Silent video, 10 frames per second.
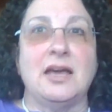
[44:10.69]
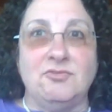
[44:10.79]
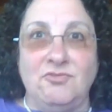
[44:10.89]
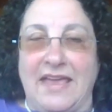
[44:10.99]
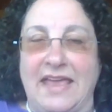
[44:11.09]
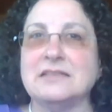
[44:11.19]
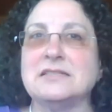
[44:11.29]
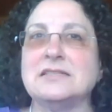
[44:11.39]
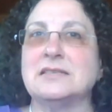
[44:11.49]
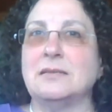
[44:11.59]

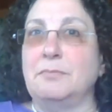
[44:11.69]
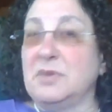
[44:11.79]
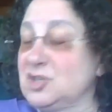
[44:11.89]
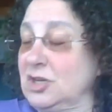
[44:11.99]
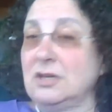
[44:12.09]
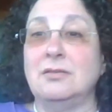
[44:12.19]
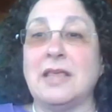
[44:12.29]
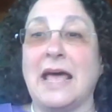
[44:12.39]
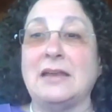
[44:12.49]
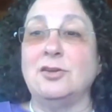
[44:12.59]
advance the mission
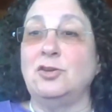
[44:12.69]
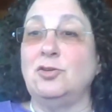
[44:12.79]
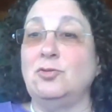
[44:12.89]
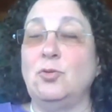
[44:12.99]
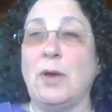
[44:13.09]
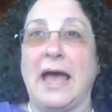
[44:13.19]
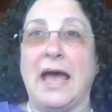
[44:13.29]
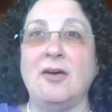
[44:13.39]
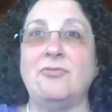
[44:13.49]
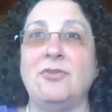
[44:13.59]
that you
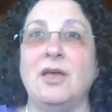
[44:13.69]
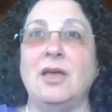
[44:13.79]
have